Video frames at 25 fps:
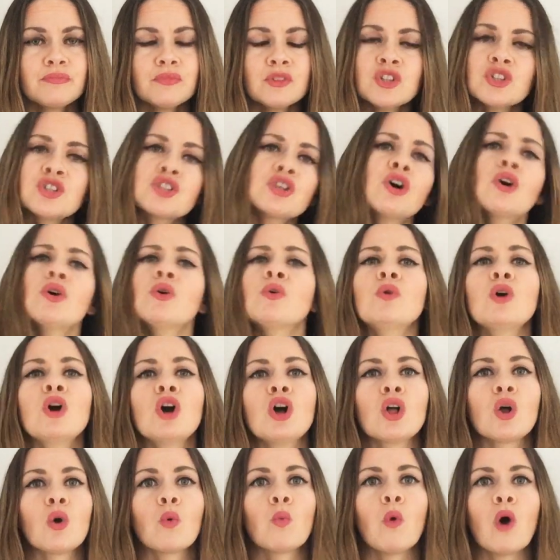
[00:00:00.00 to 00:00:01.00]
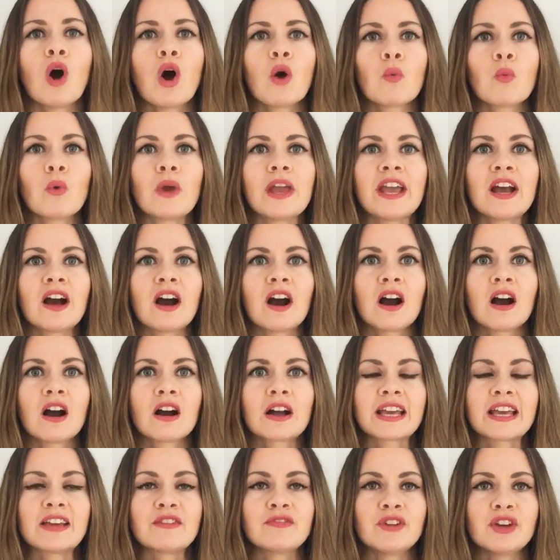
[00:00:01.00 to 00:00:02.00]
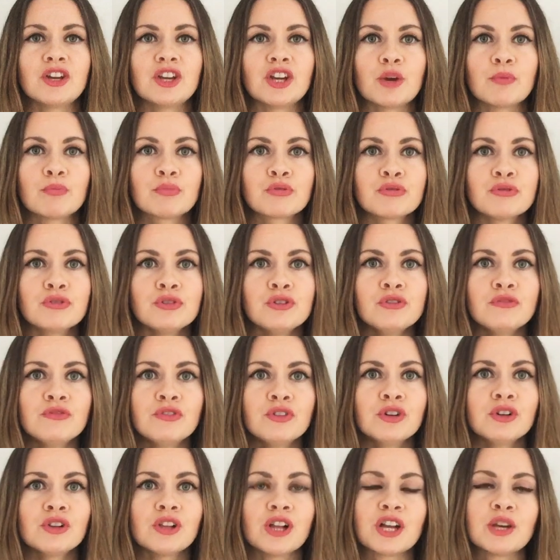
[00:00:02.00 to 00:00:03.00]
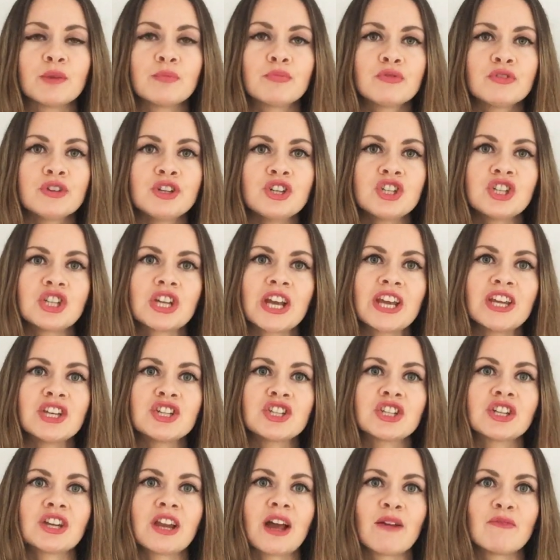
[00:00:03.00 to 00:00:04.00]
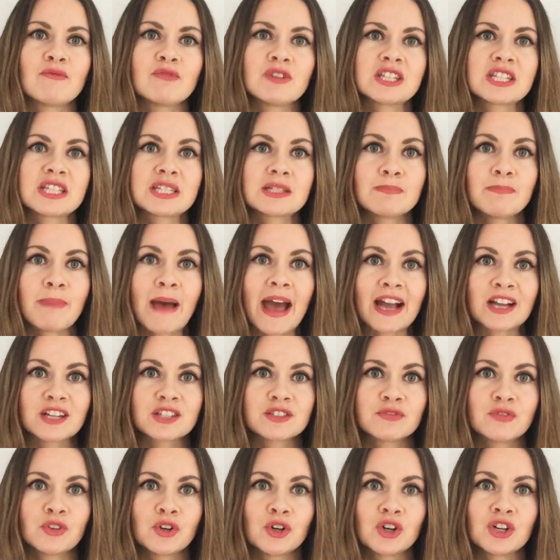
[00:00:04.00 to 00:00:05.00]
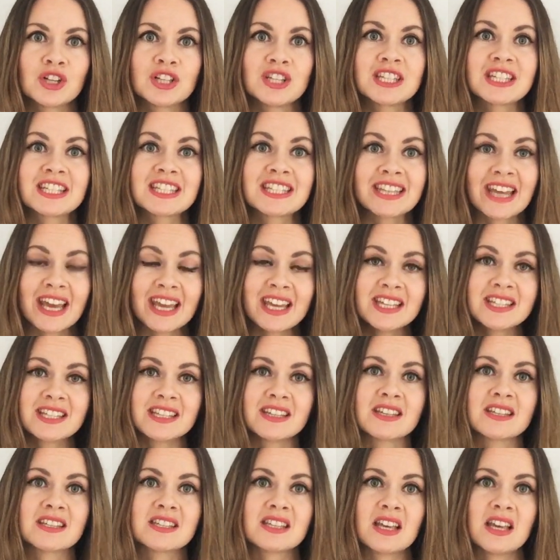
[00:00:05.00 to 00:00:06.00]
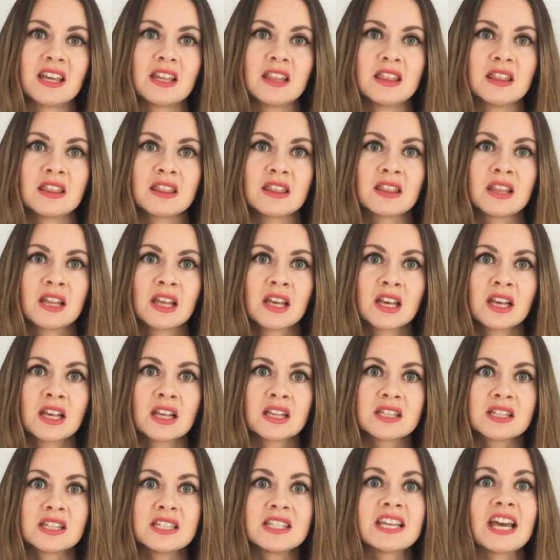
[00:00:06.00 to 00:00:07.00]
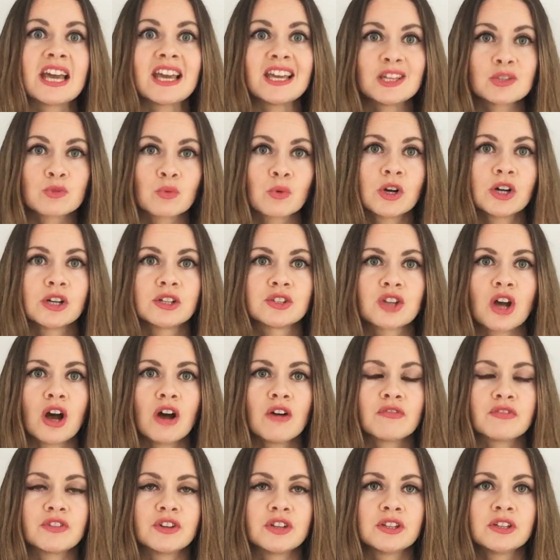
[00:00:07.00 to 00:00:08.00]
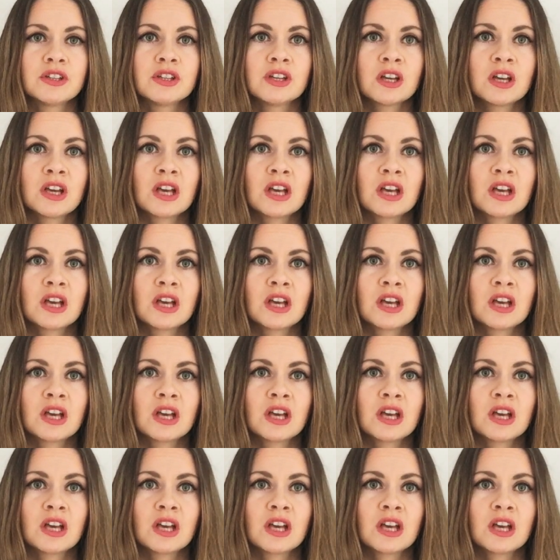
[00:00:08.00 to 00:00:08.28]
So what we are given approval and appreciation and respect for and status in today's world often